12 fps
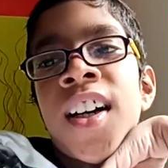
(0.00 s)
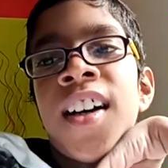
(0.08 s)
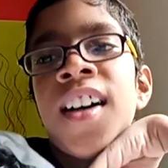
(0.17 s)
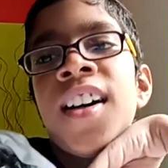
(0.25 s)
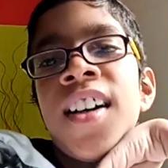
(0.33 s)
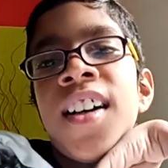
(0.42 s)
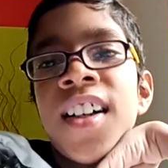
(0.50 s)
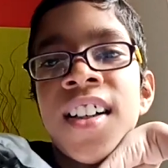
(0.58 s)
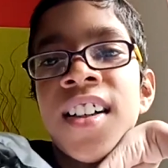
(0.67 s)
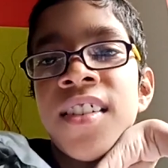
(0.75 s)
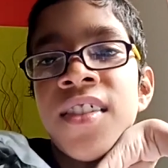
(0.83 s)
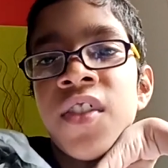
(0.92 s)
You
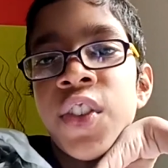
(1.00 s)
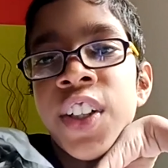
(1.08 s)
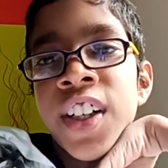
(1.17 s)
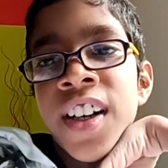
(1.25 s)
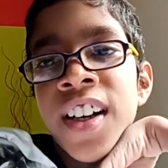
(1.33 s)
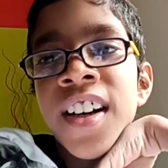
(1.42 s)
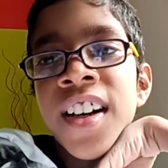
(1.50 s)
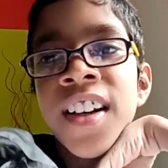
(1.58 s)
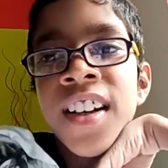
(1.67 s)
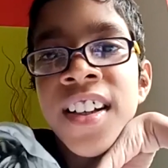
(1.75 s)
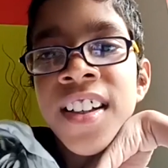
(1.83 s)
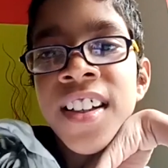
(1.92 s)
look in
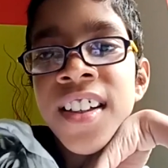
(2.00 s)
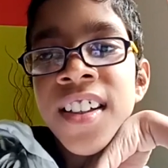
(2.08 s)
participant.